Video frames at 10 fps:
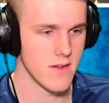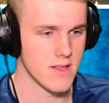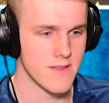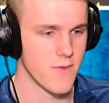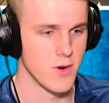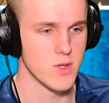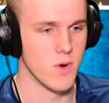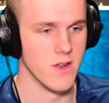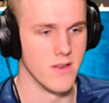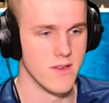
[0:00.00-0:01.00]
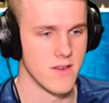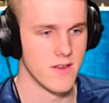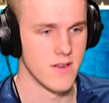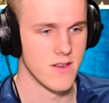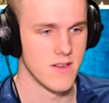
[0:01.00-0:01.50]
It's wait, wait where is it? Where
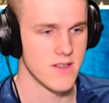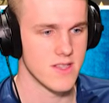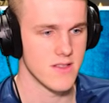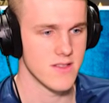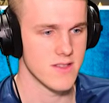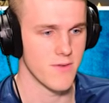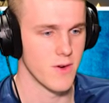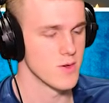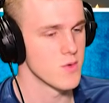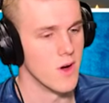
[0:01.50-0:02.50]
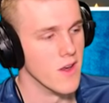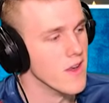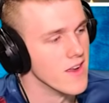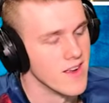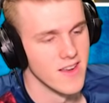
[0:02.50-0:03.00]
is it? Oh, I got it. It's the first oh one. Oh my
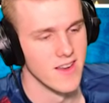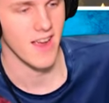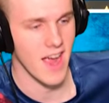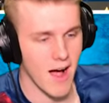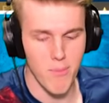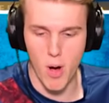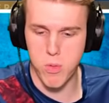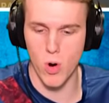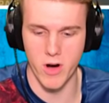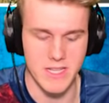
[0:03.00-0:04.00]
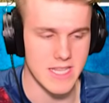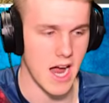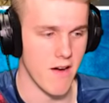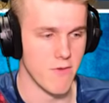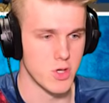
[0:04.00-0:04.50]
god, thank god. Yeah, popcorn okay, is
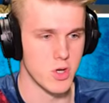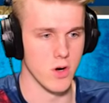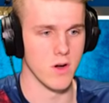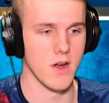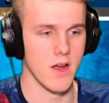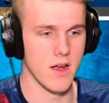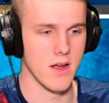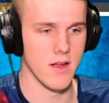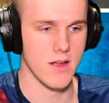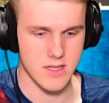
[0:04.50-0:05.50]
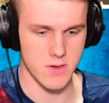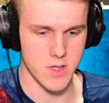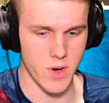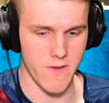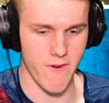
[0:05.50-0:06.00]
there for check. sure. I just wanted to check. It's
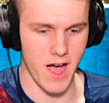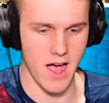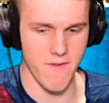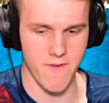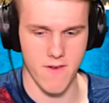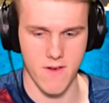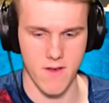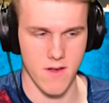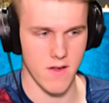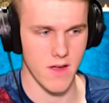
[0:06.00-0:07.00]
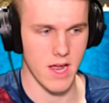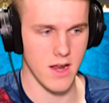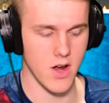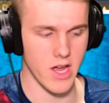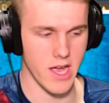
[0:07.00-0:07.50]
325. Yeah, and,
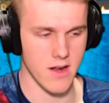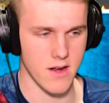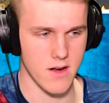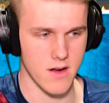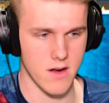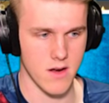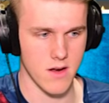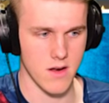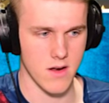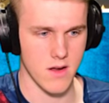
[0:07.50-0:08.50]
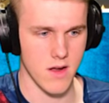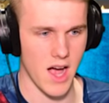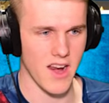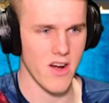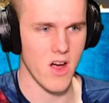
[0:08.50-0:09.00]
and eh, we skin. Yet. We skin. Which skin. I don't